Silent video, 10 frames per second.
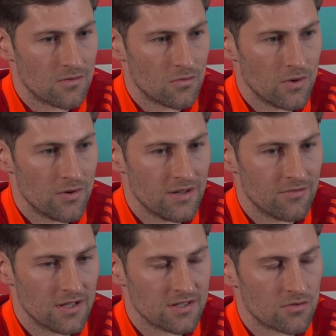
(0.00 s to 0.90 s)
we really
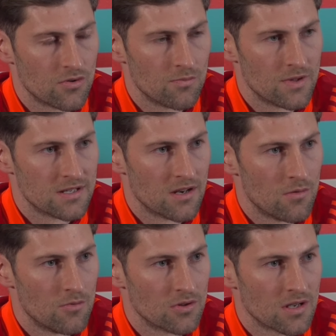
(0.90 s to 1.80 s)
feel as a group there's a
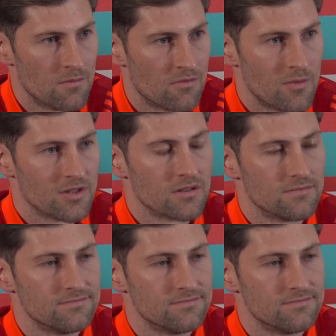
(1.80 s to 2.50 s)
lot more to come from us.